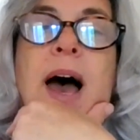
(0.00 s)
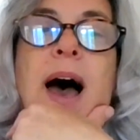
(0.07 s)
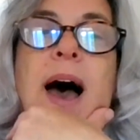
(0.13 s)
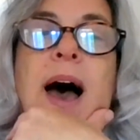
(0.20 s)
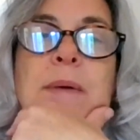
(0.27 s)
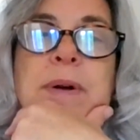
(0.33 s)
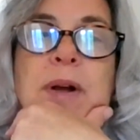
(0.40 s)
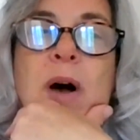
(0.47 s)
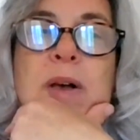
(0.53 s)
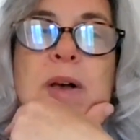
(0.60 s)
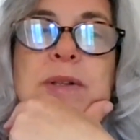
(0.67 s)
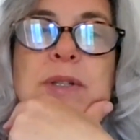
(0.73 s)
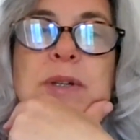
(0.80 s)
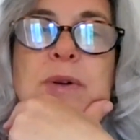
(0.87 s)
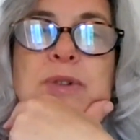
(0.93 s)
I would
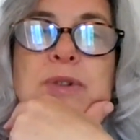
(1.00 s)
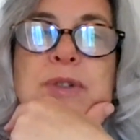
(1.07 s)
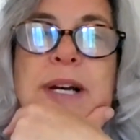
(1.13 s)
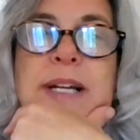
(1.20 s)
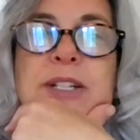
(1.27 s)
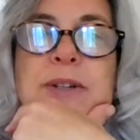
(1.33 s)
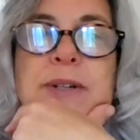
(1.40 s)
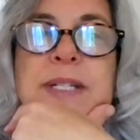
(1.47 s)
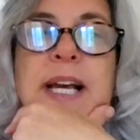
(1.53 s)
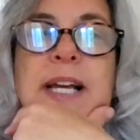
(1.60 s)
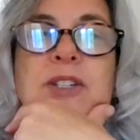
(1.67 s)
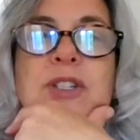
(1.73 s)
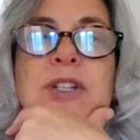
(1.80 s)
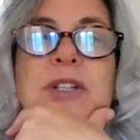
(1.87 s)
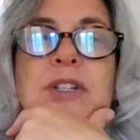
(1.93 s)
also direct your
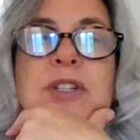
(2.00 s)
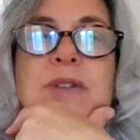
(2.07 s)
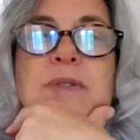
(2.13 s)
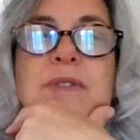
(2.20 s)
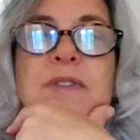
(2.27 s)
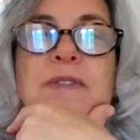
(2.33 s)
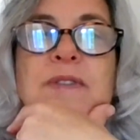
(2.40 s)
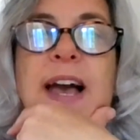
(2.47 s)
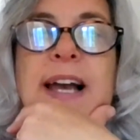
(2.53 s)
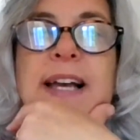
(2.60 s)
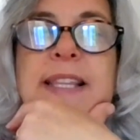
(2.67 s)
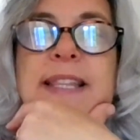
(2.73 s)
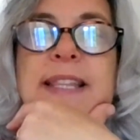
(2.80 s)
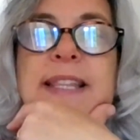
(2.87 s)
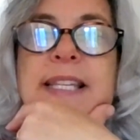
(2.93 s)
attention to the fact
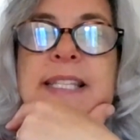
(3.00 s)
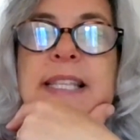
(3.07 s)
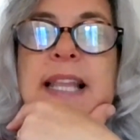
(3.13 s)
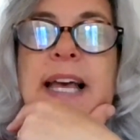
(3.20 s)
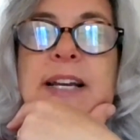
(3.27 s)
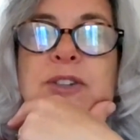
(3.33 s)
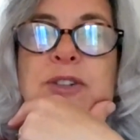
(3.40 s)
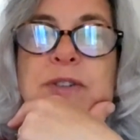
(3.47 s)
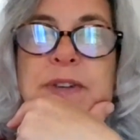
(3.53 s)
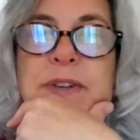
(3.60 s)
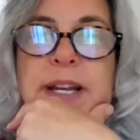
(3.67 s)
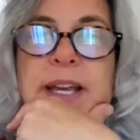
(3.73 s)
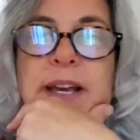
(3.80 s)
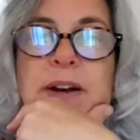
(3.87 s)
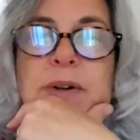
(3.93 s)
that these lecture
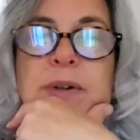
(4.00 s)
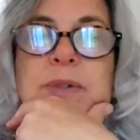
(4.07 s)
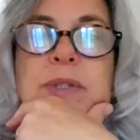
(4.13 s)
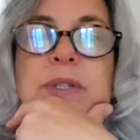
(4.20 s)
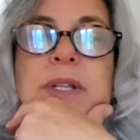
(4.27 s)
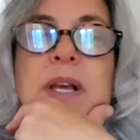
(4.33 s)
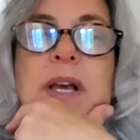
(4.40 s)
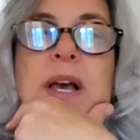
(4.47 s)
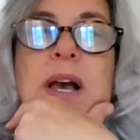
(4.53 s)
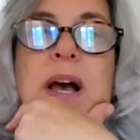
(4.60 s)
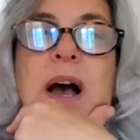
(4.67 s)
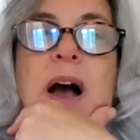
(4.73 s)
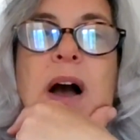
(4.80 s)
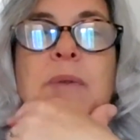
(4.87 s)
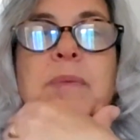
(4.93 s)
videos
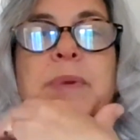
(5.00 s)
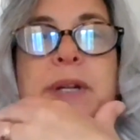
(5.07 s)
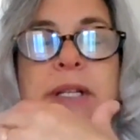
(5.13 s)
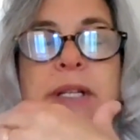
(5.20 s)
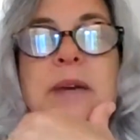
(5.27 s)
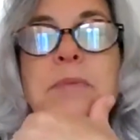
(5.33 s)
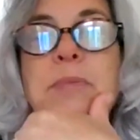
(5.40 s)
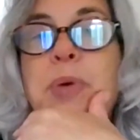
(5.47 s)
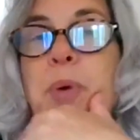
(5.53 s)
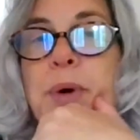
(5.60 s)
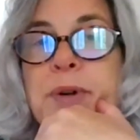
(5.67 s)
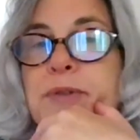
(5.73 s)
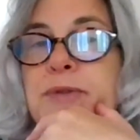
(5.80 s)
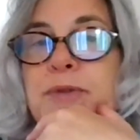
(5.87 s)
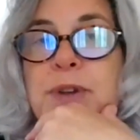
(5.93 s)
are really
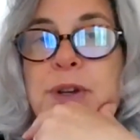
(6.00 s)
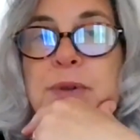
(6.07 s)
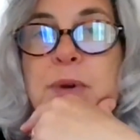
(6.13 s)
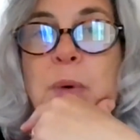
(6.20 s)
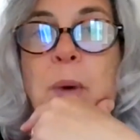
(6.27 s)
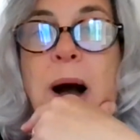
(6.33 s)
important for you to